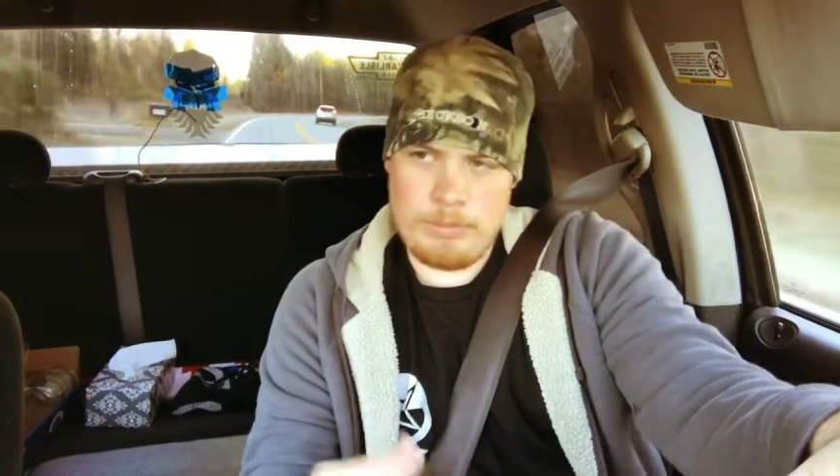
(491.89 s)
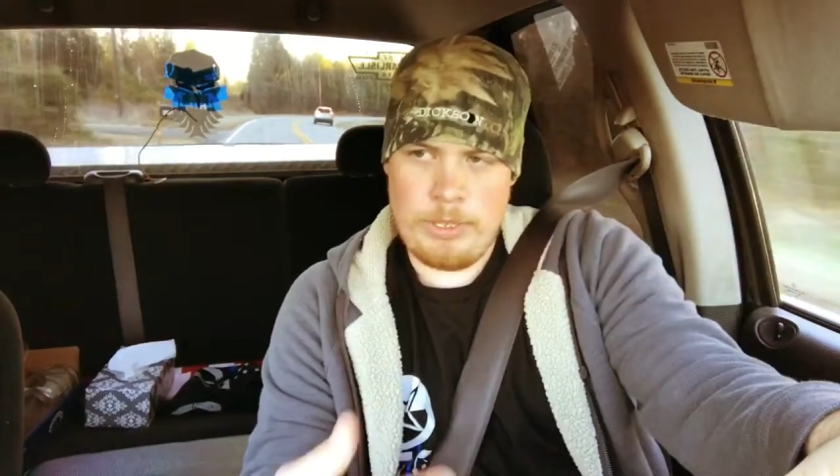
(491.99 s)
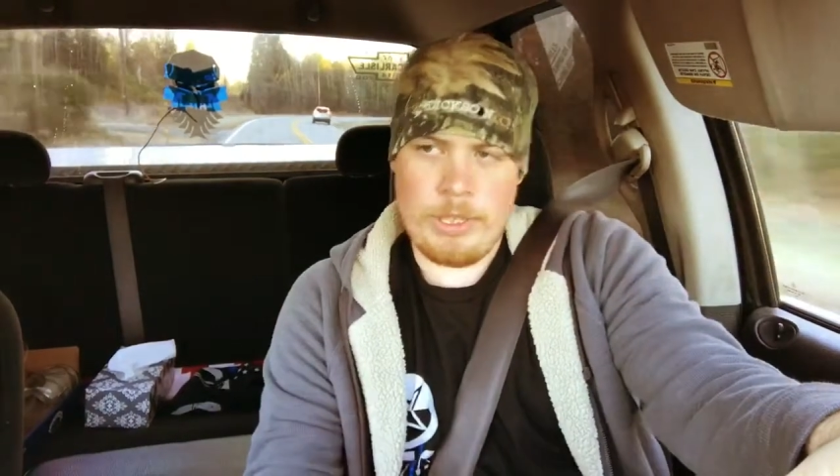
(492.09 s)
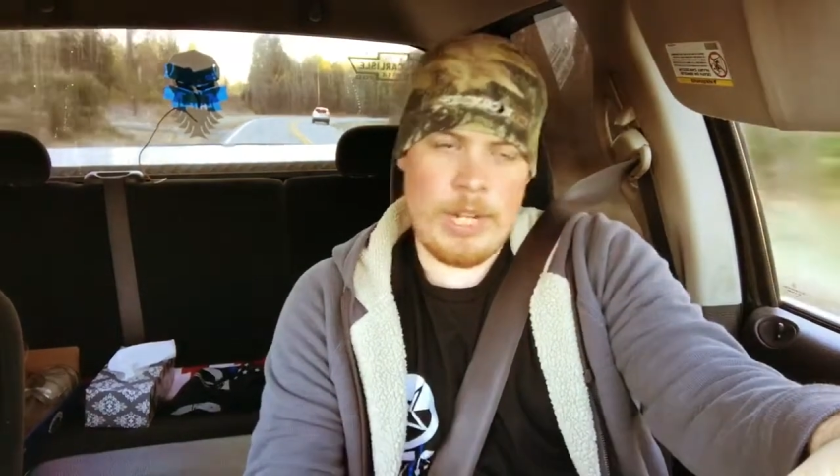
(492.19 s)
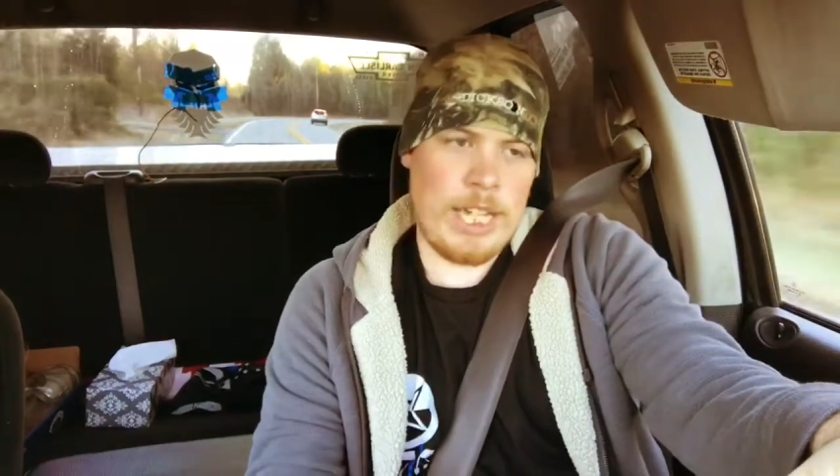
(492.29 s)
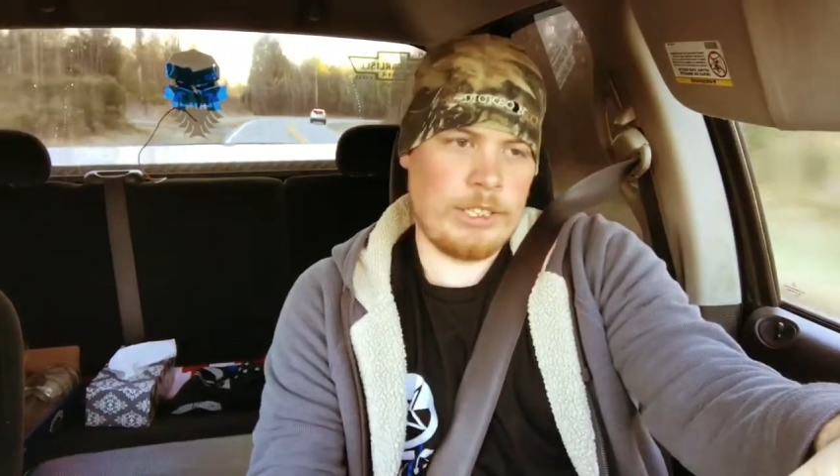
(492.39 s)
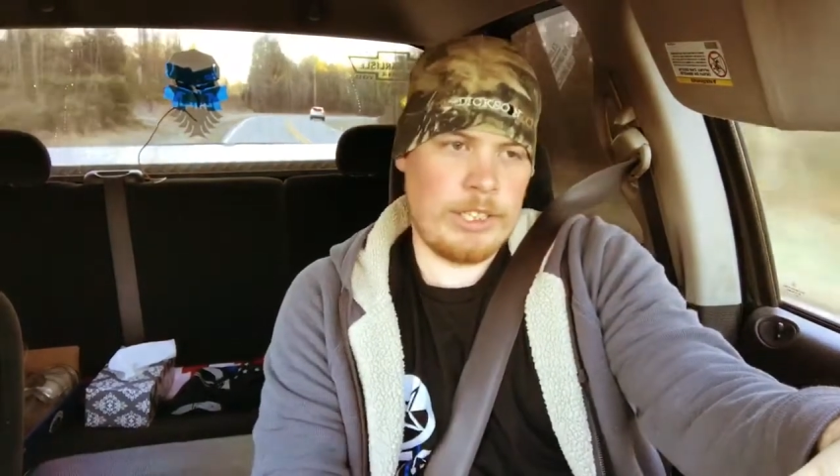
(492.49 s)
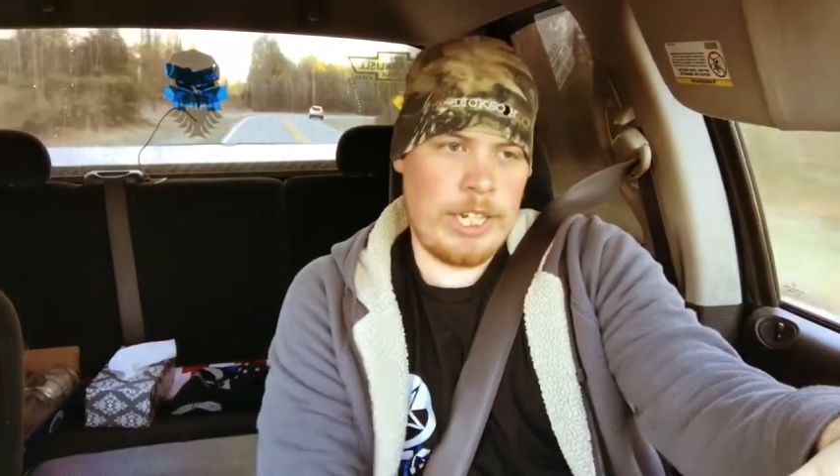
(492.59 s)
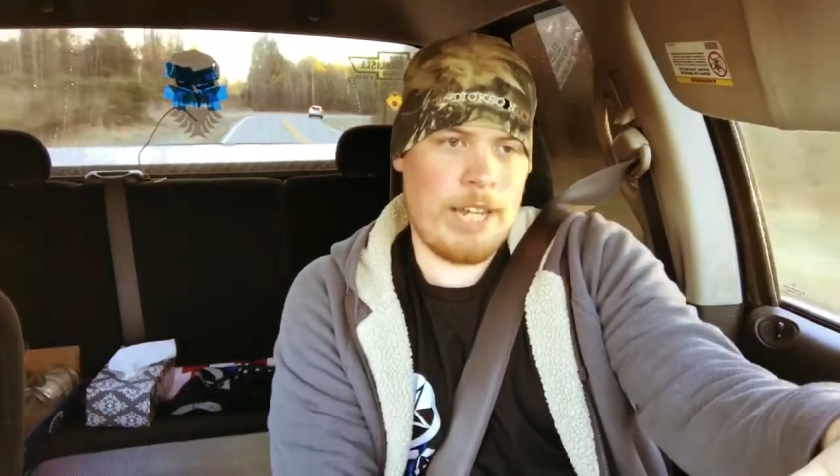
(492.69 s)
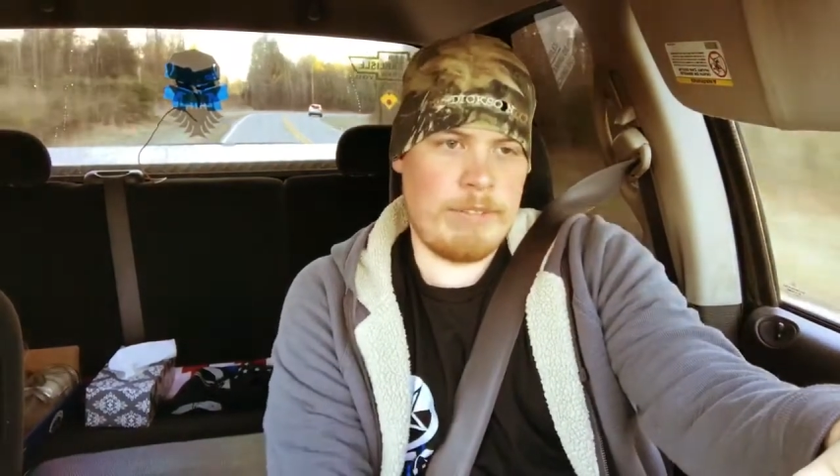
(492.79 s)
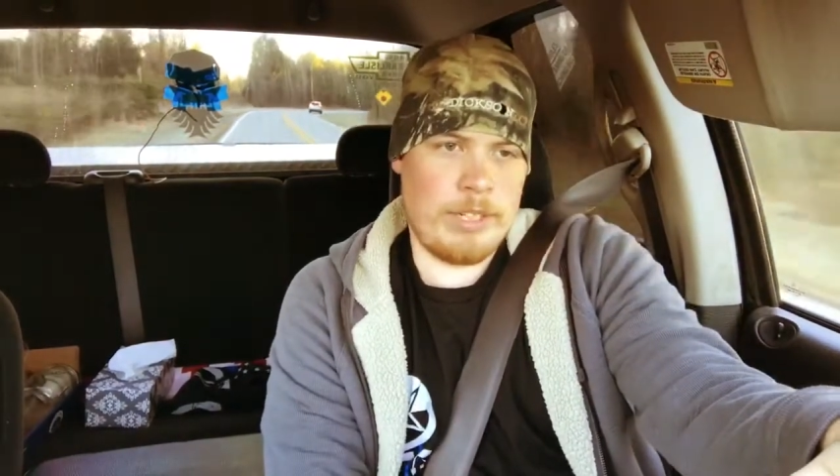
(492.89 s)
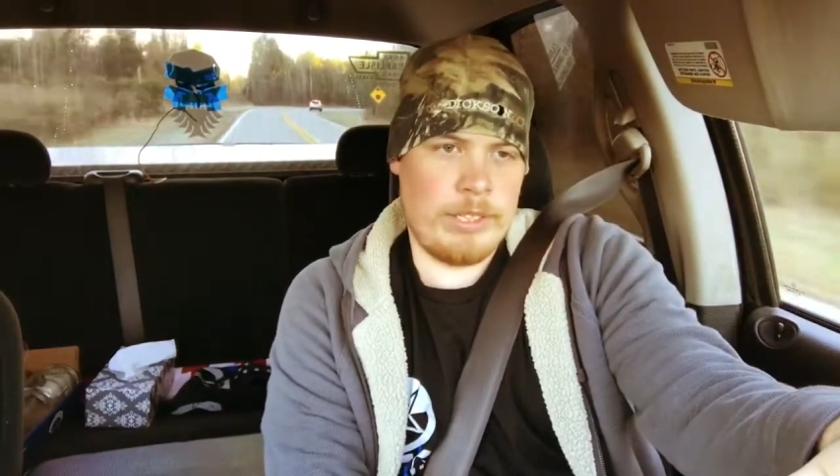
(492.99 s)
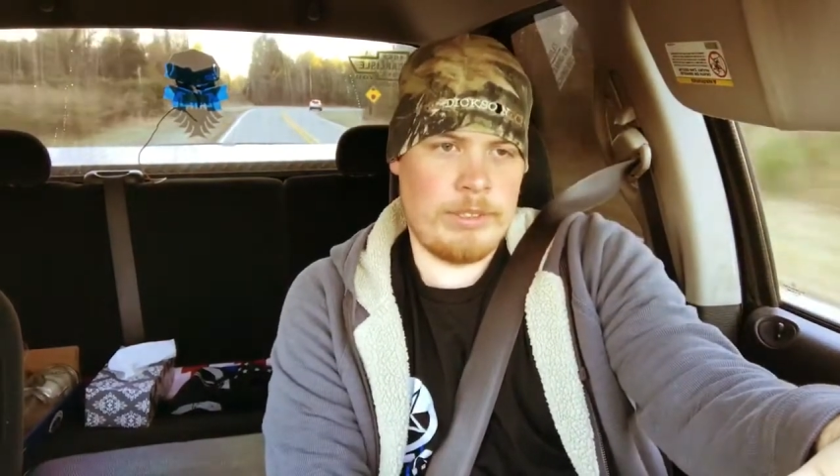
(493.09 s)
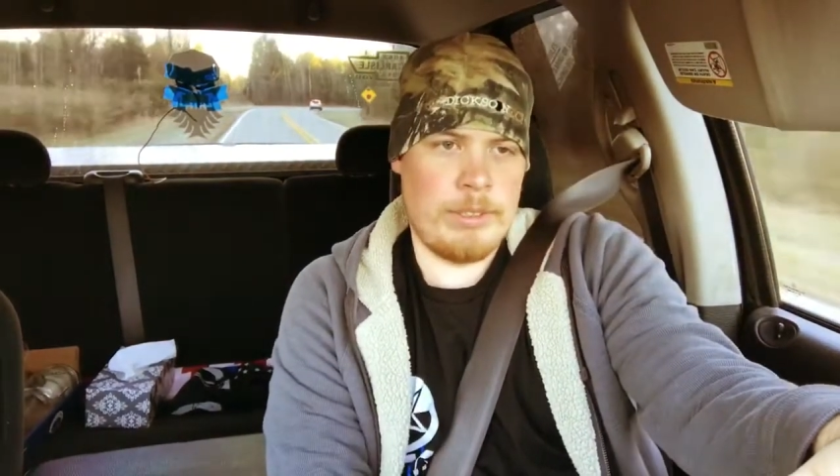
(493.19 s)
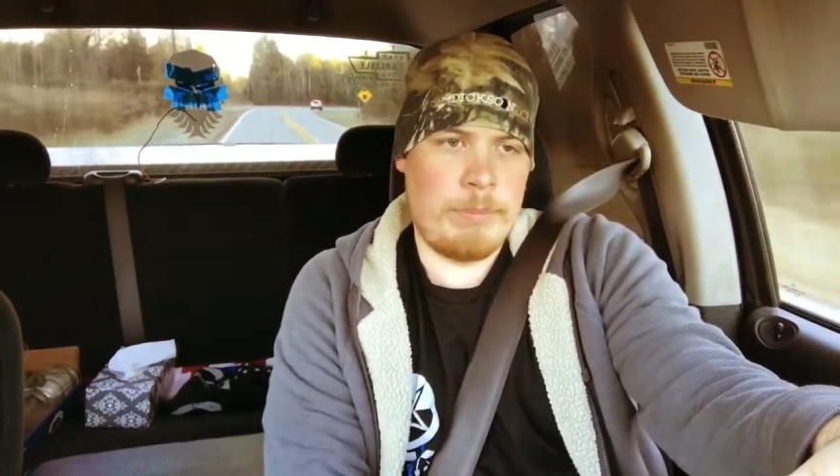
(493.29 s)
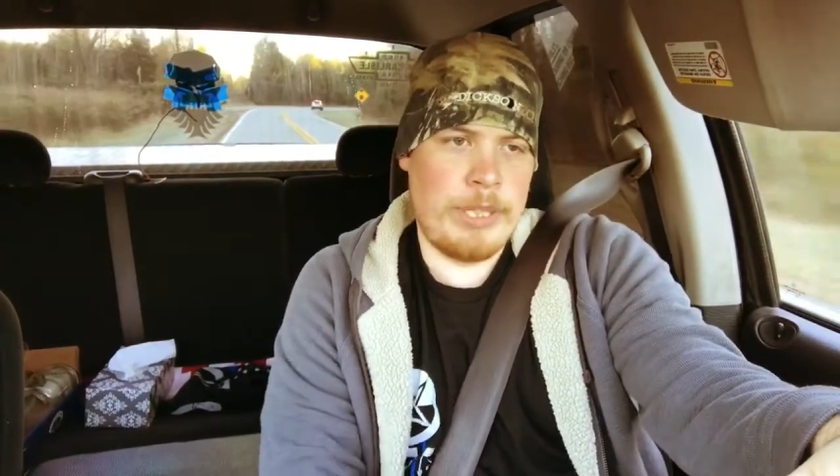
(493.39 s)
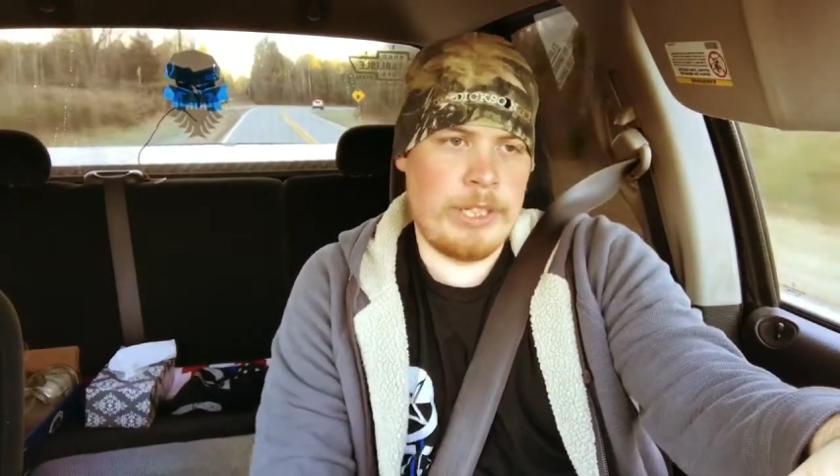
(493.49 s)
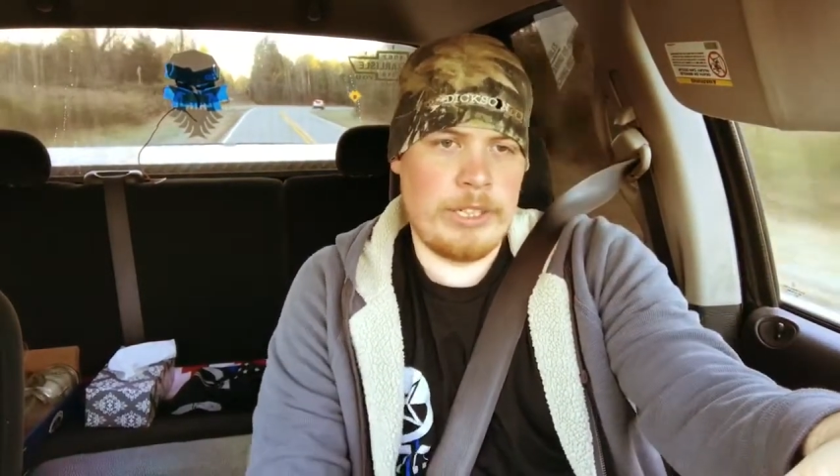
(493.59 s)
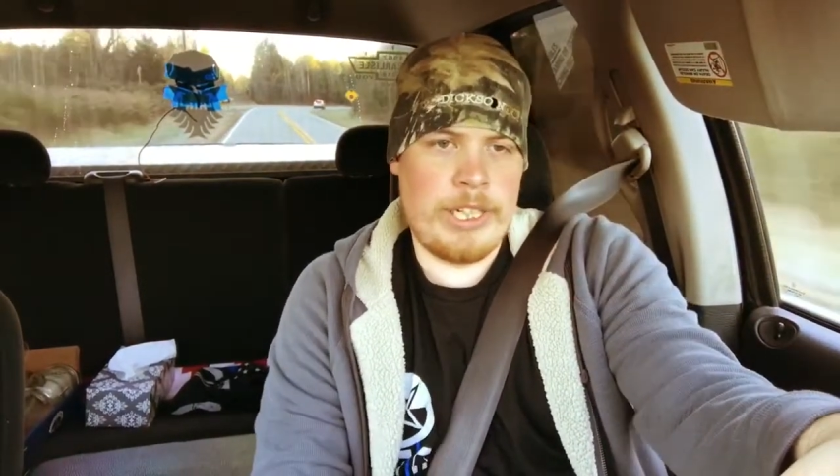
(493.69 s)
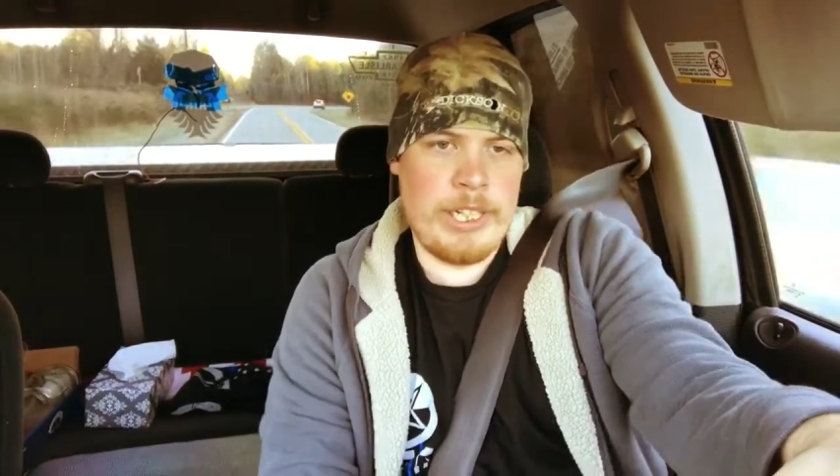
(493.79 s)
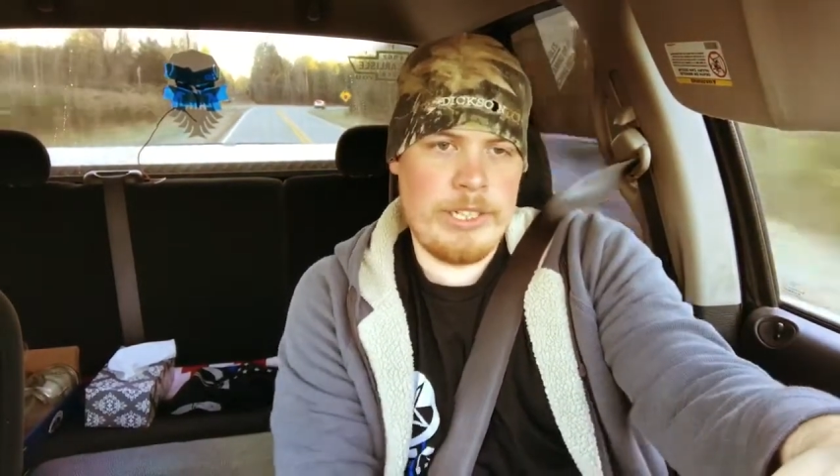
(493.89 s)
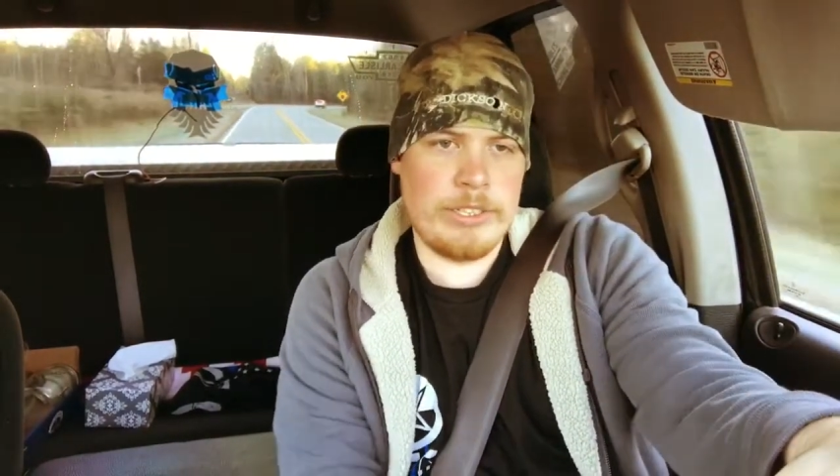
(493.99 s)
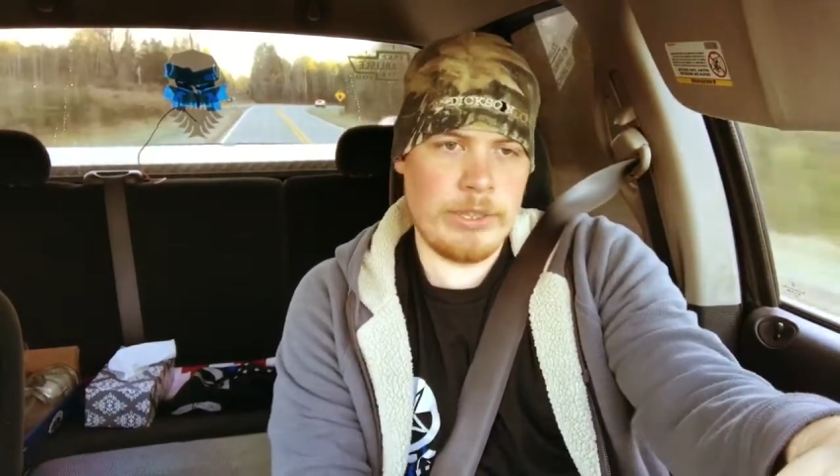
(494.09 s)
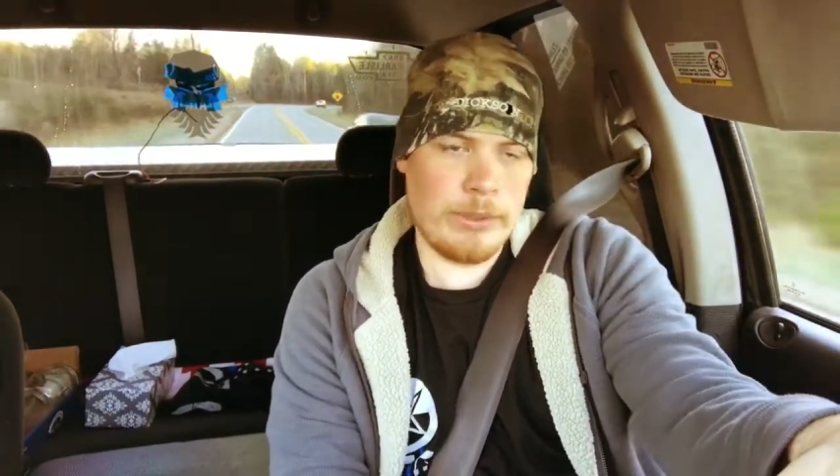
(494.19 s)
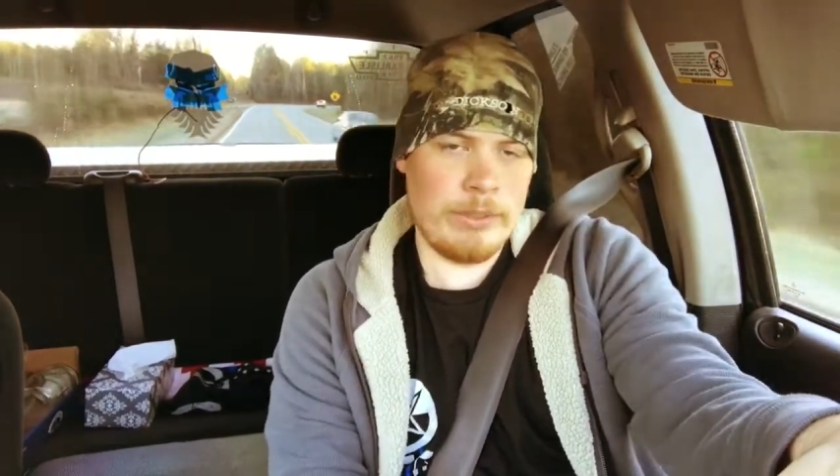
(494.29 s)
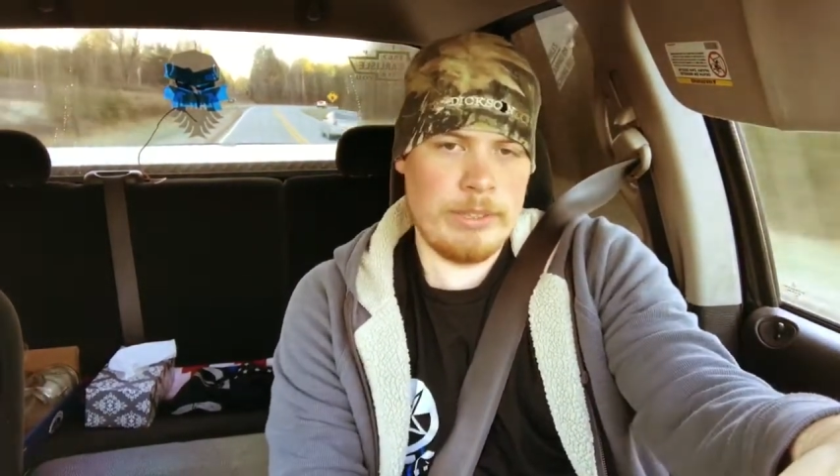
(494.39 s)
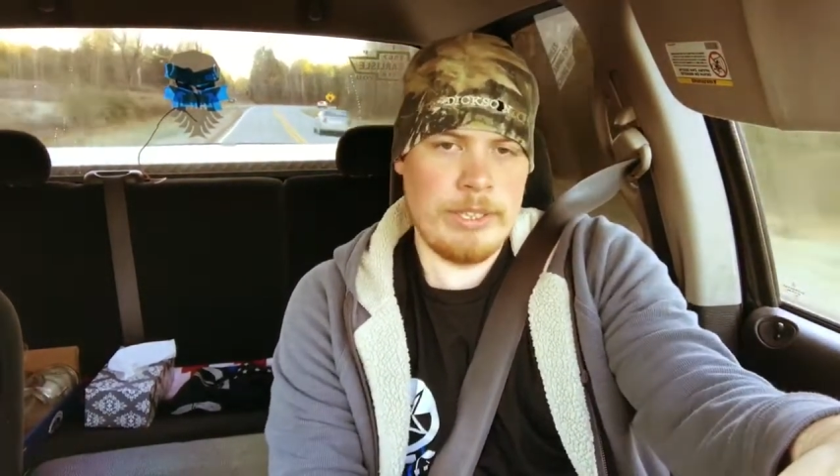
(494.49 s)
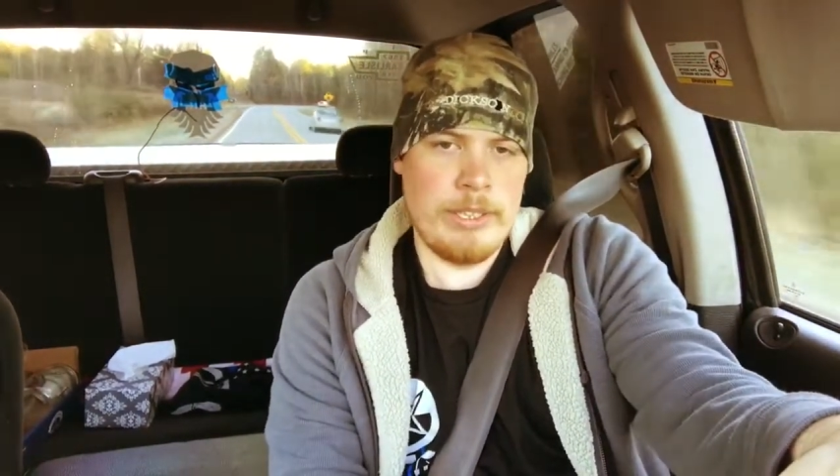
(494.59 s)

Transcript: you know, actually have the bigger keys on it,